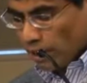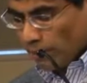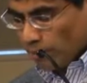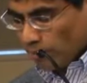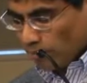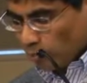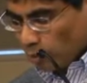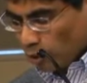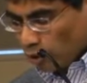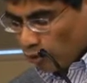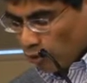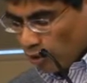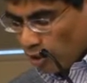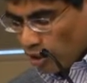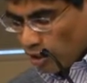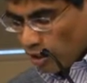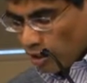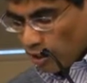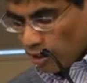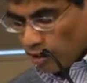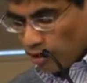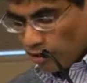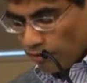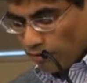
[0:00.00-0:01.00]

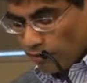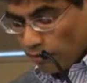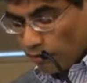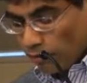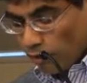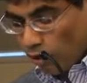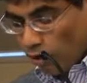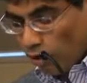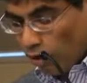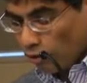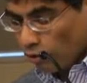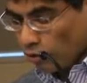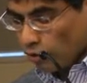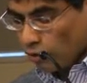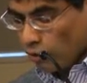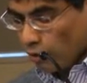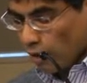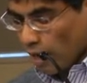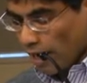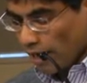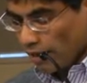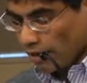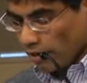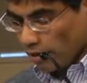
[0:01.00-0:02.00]
impurities and from all
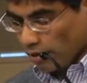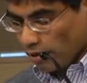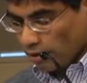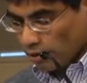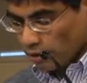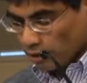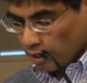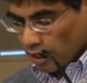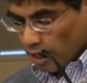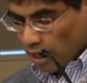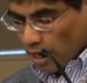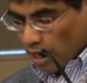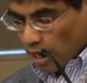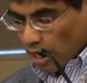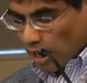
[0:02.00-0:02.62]
your idols.